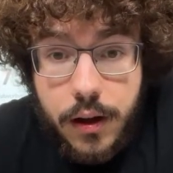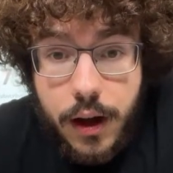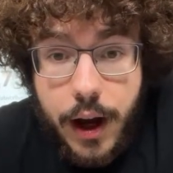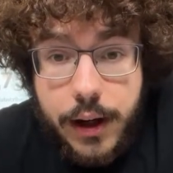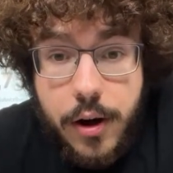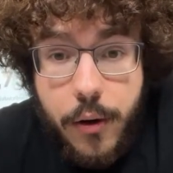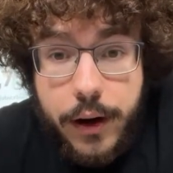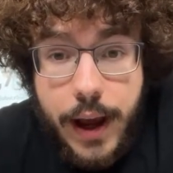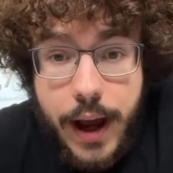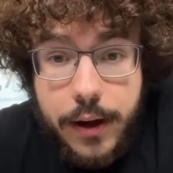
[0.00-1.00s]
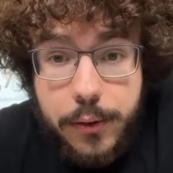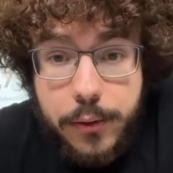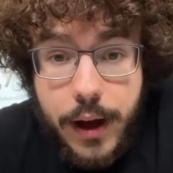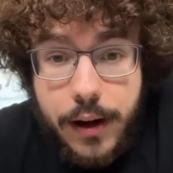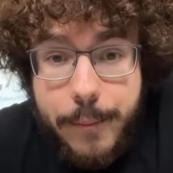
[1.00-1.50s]
I know a guy who
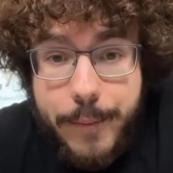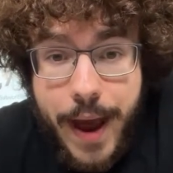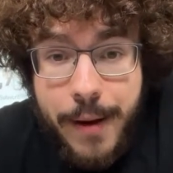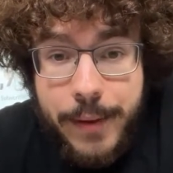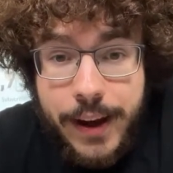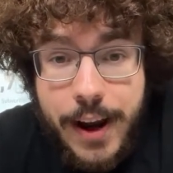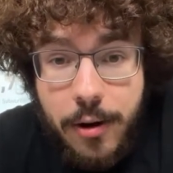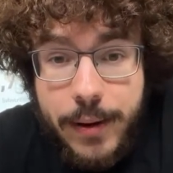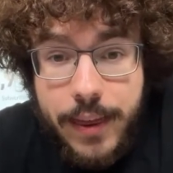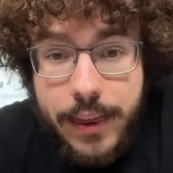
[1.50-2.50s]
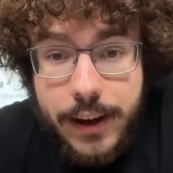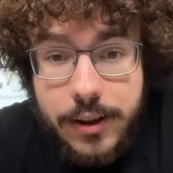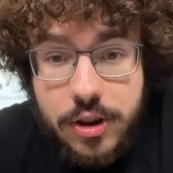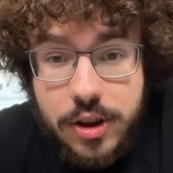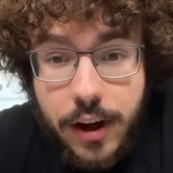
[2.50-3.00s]
got a Batman helmet thing
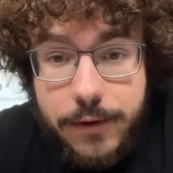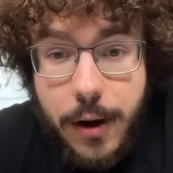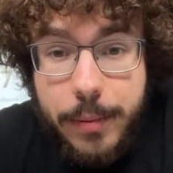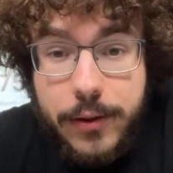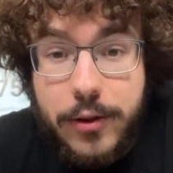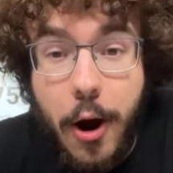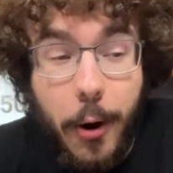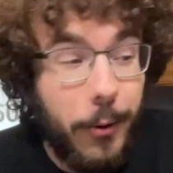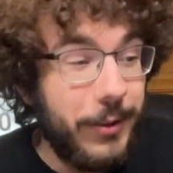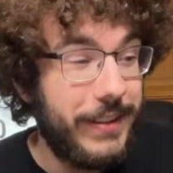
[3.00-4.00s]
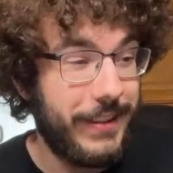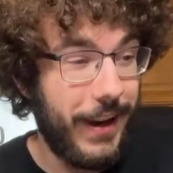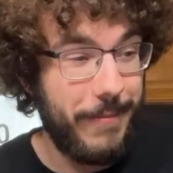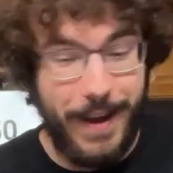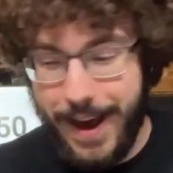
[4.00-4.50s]
shoved up his nose
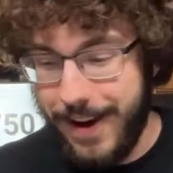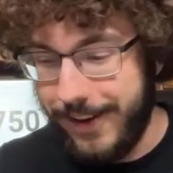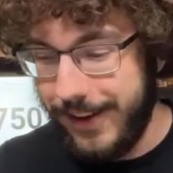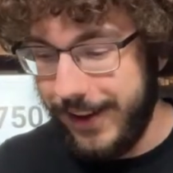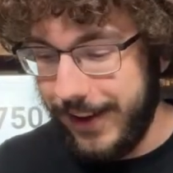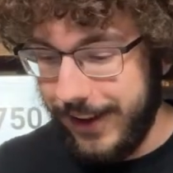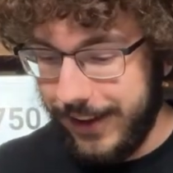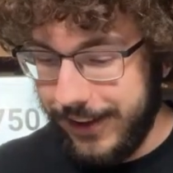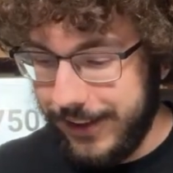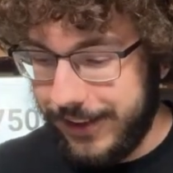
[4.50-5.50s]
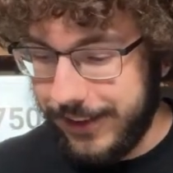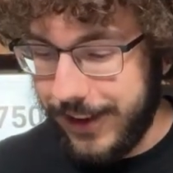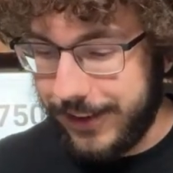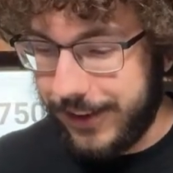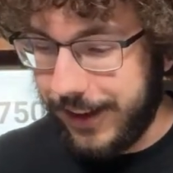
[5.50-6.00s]
somehow. Dude,
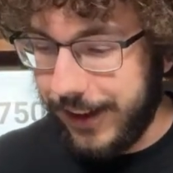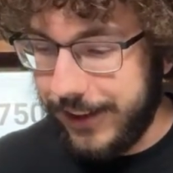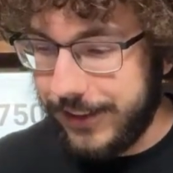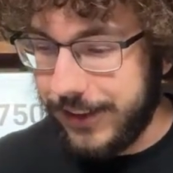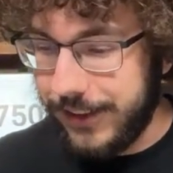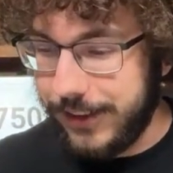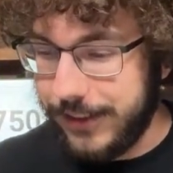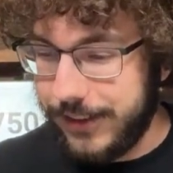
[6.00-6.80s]
that's crazy.